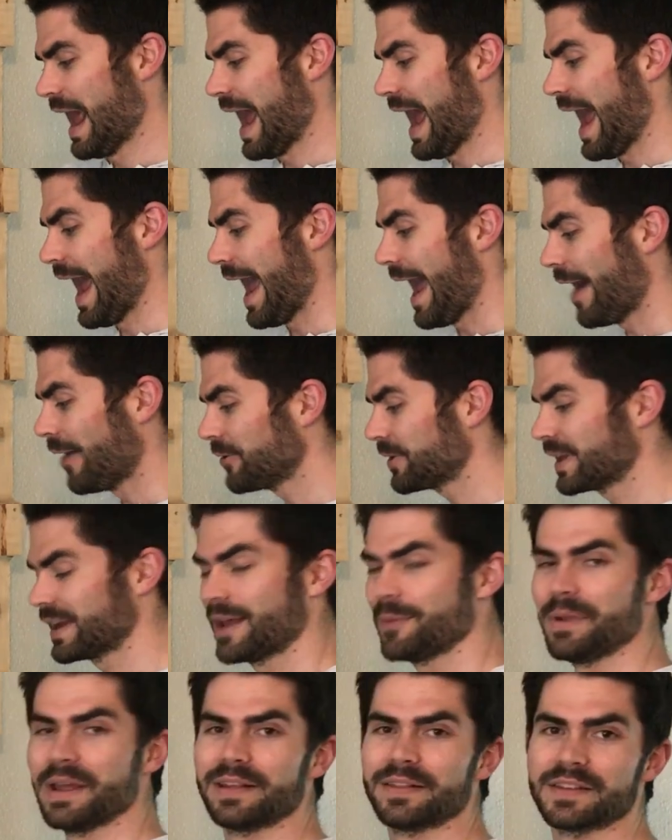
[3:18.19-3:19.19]
how can
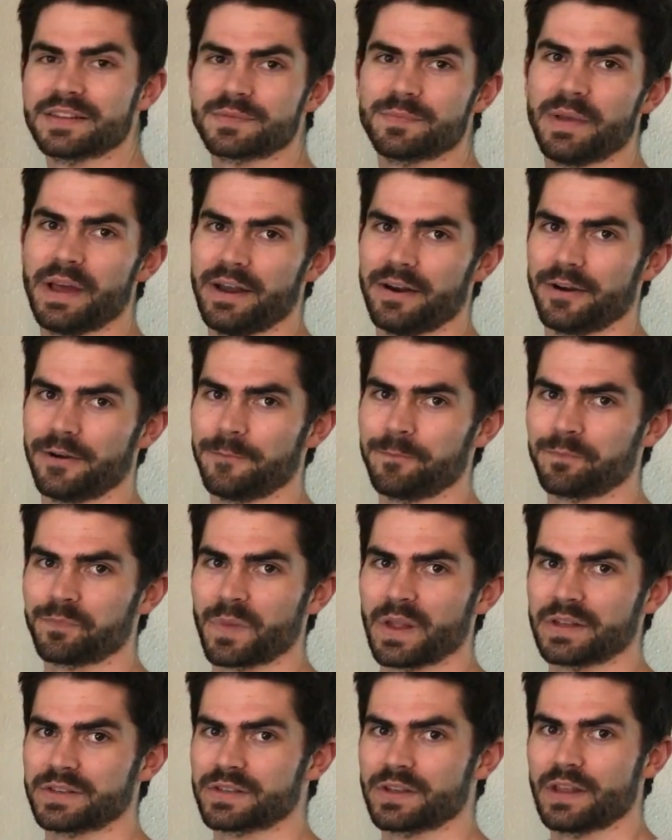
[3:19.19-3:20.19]
I make this better
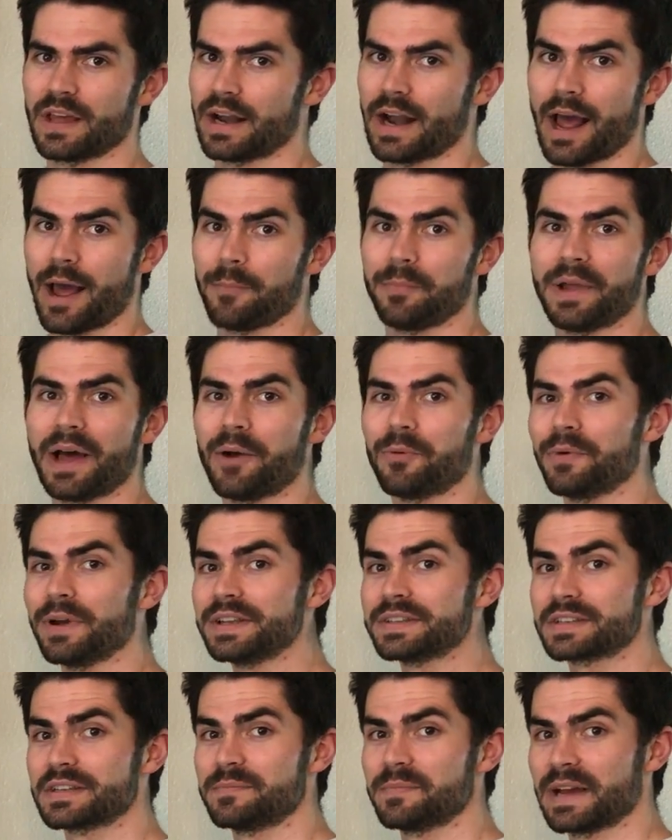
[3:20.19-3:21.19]
so that I'm not
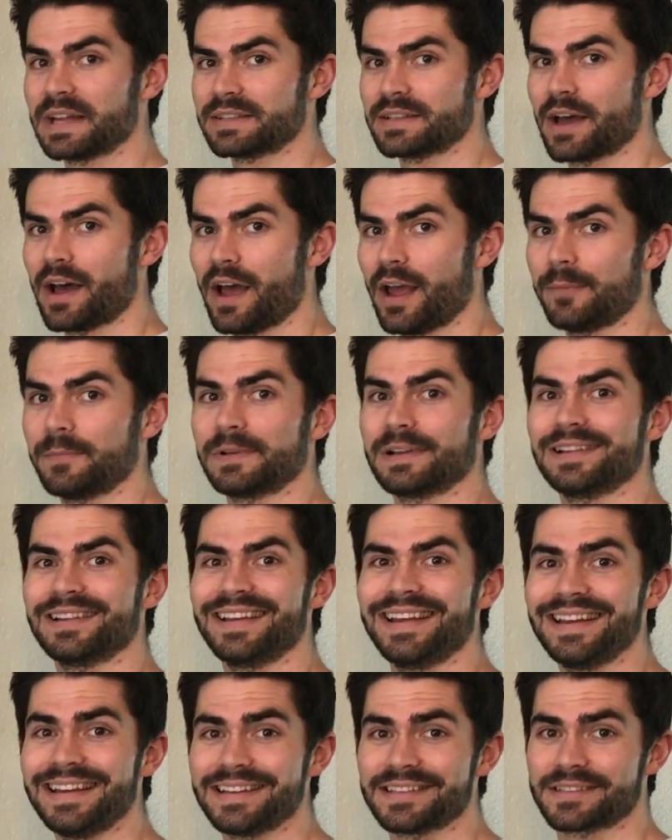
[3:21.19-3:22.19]
wasting my time
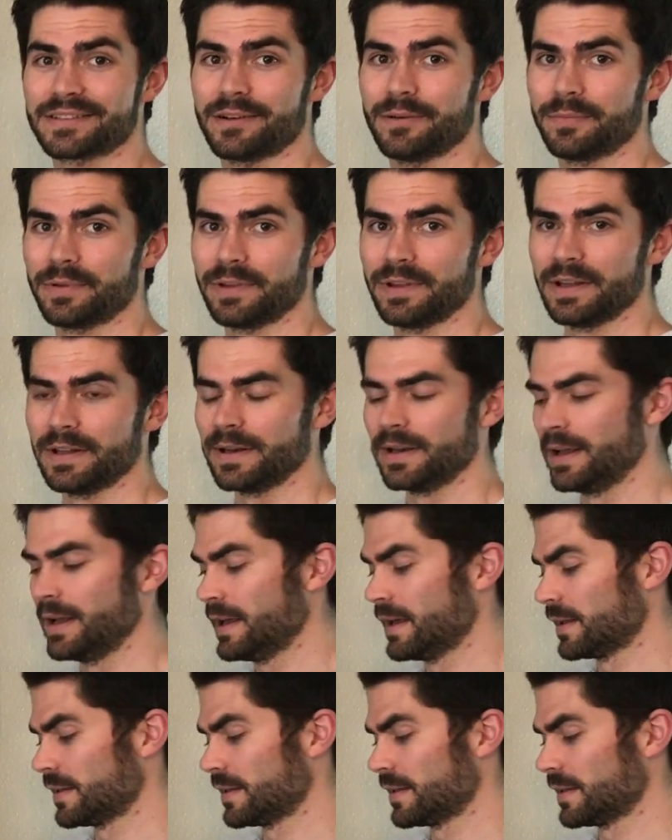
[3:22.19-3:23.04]
cleaning something